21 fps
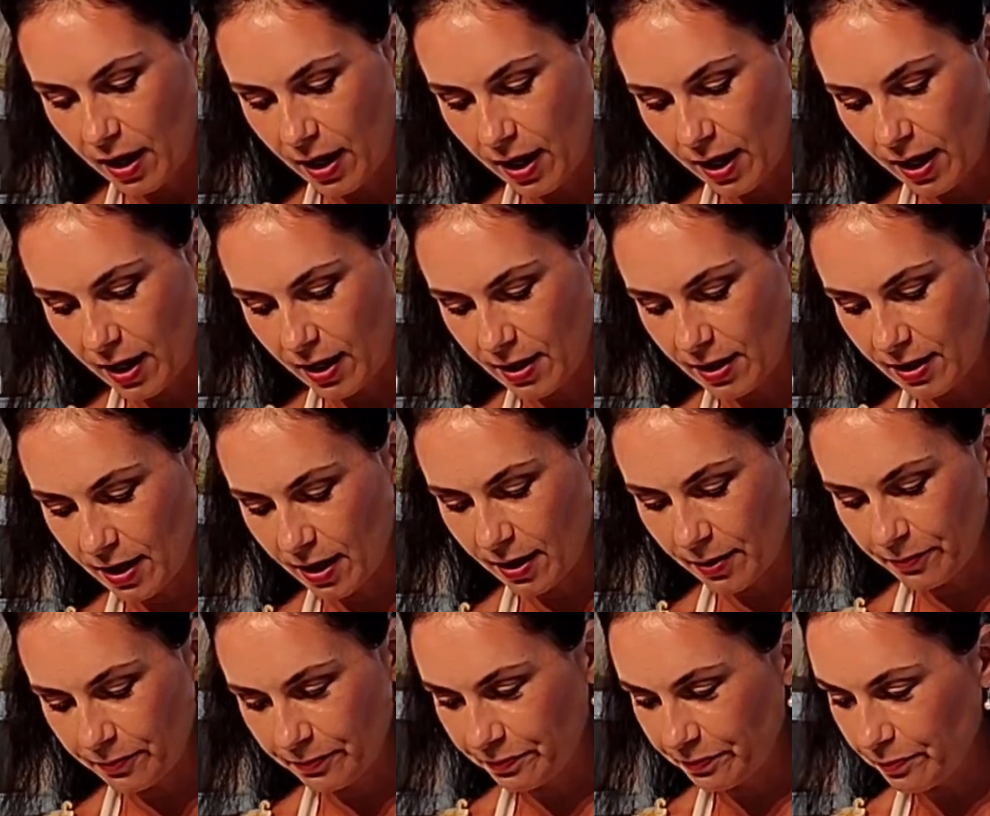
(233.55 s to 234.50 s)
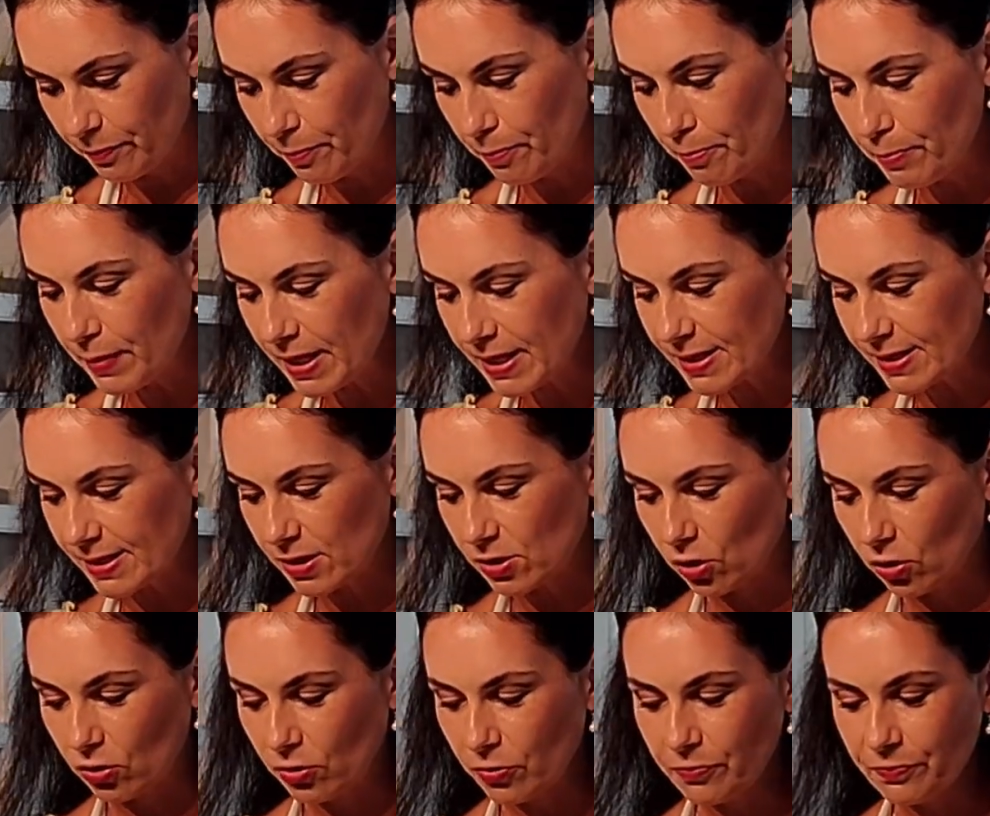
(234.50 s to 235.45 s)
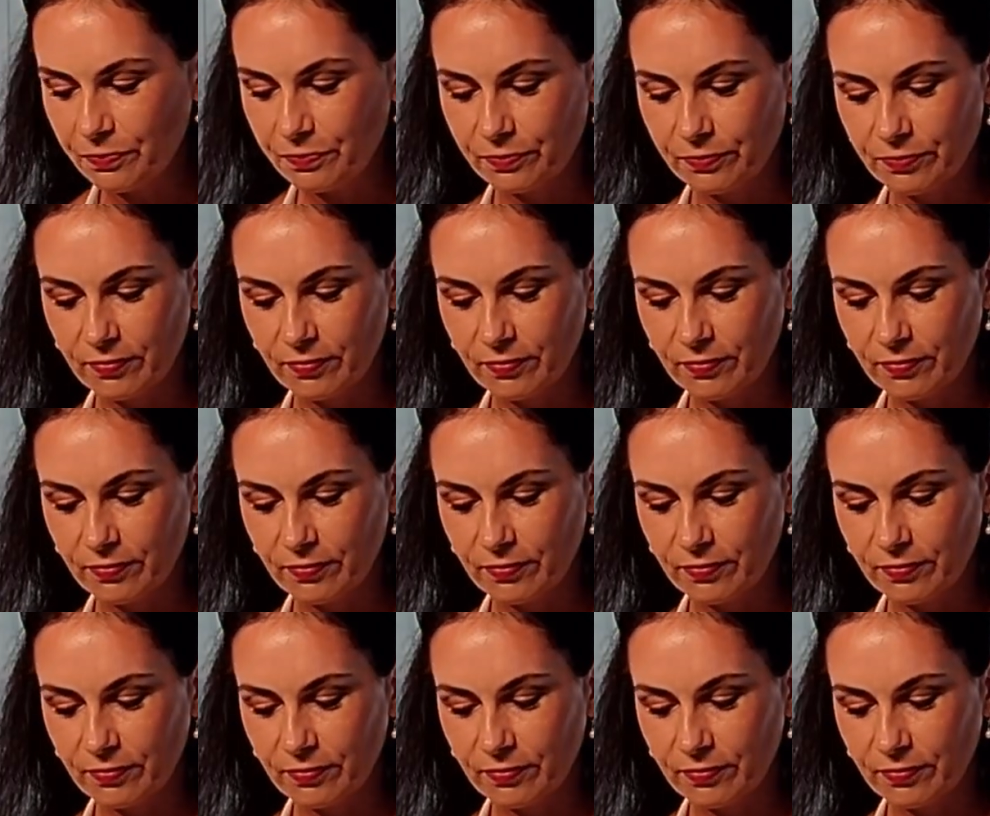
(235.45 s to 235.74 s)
And miso